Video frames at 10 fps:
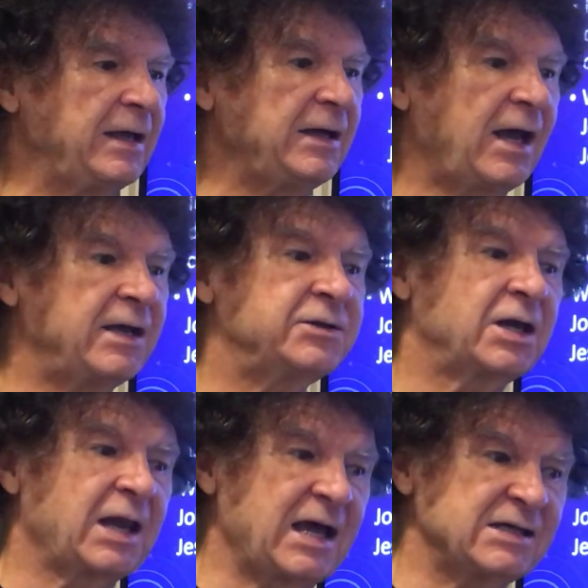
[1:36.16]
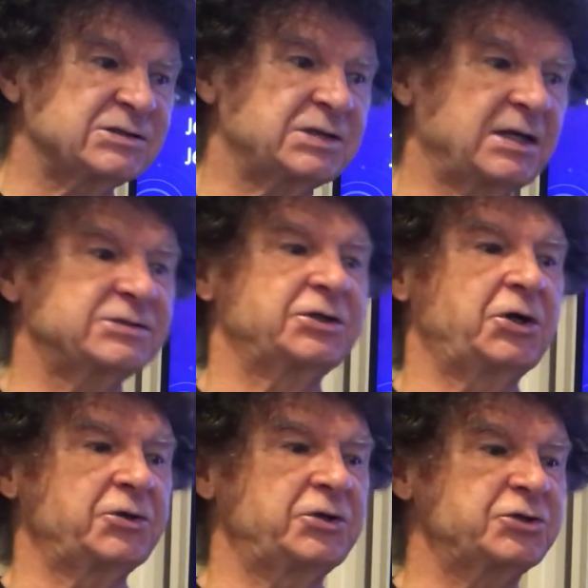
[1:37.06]
Now, in the last lesson
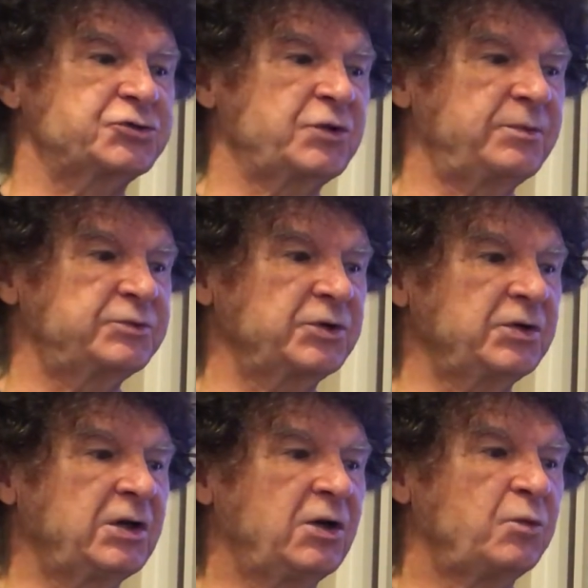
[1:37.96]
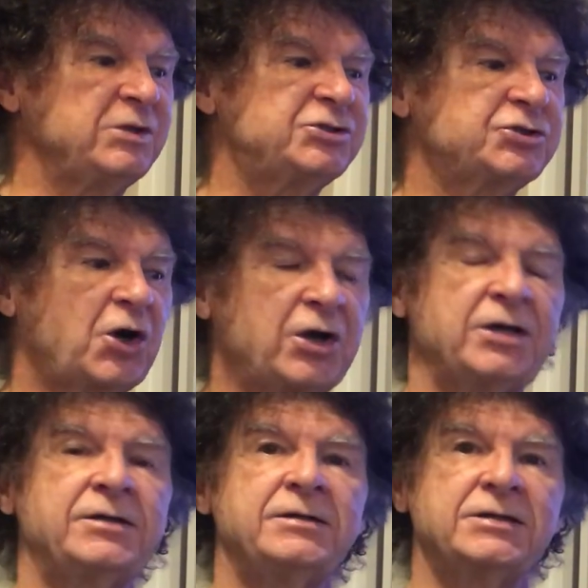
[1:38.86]
on this scripture, we
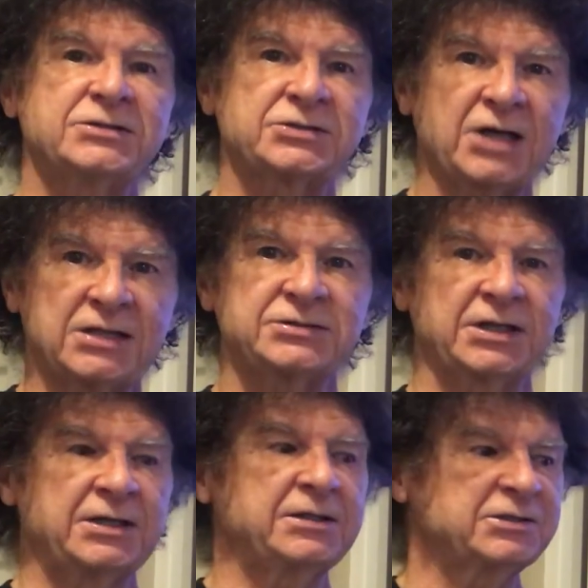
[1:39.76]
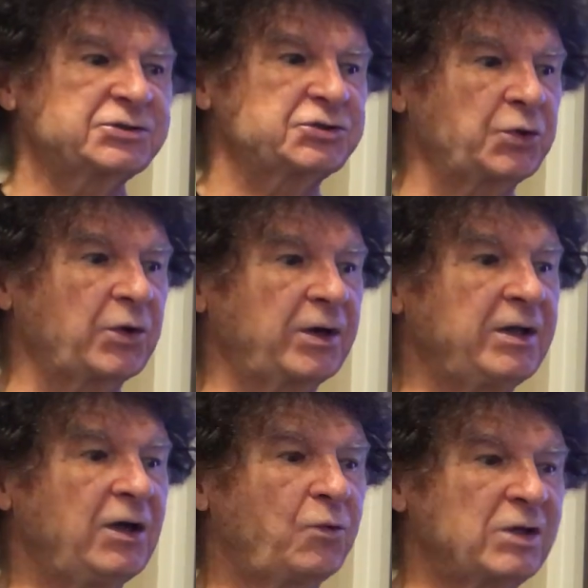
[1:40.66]
started discussing this story,
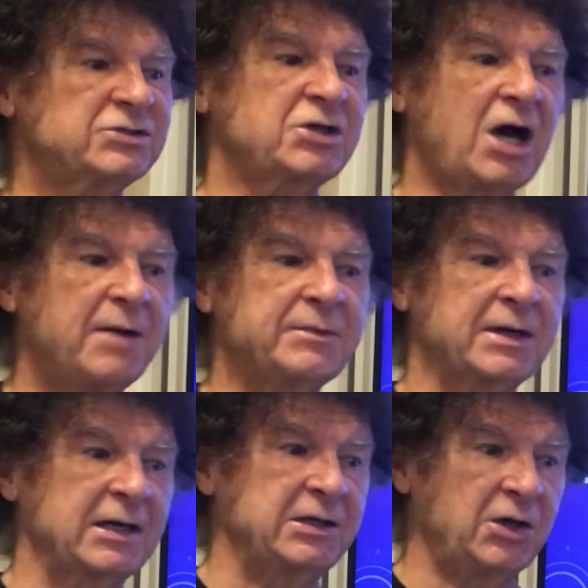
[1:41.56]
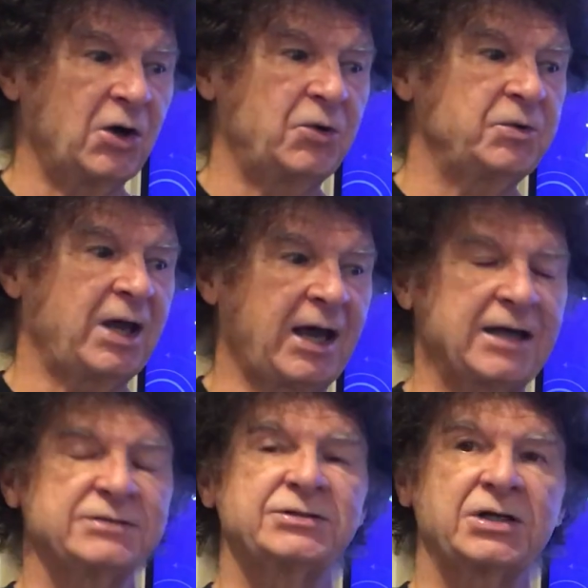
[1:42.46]
what's commonly known
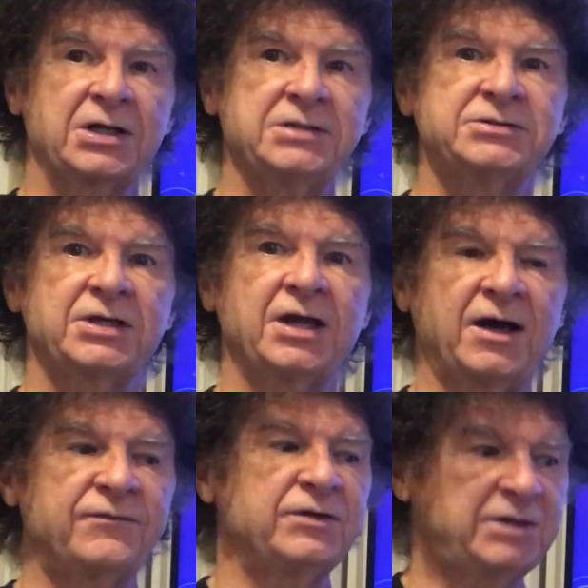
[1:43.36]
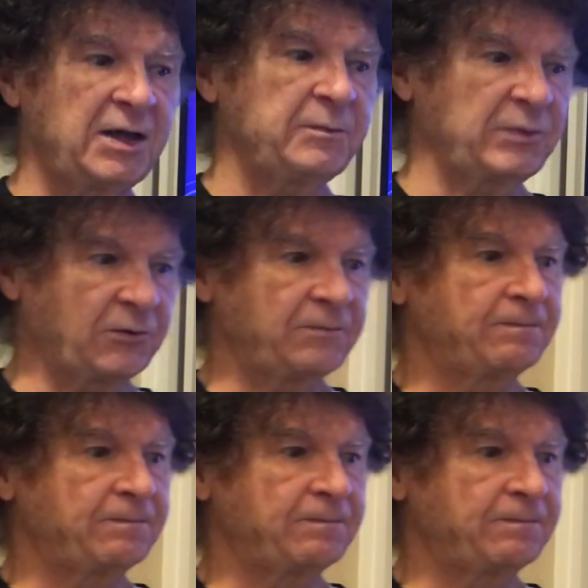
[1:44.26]
as the cleansing of the temple.